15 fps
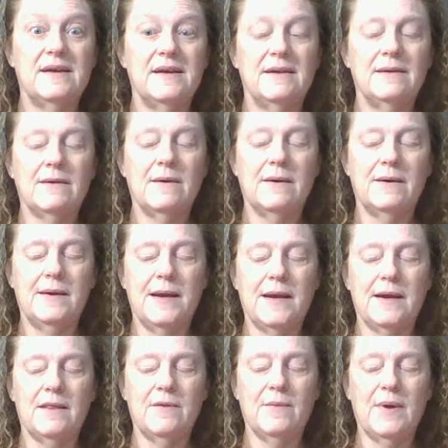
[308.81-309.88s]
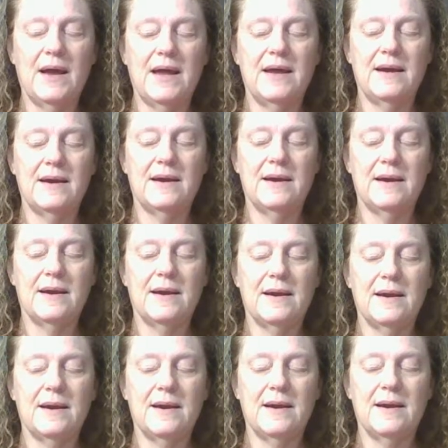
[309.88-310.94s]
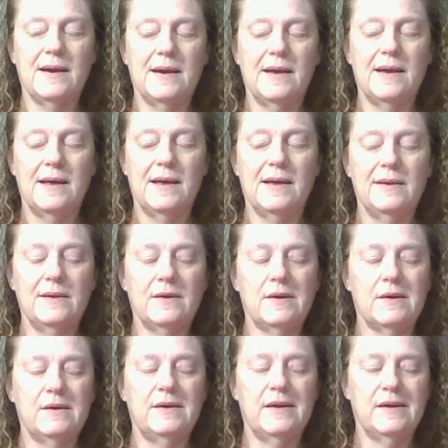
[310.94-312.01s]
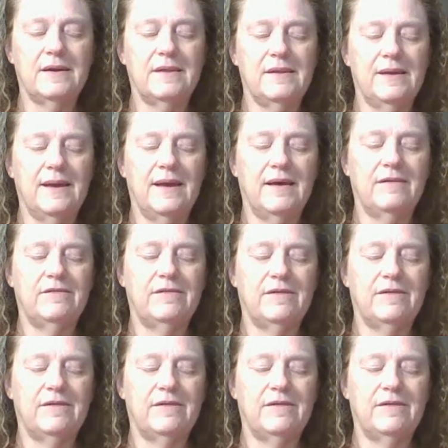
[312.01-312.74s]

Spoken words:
The card down to the right. The card down to the left.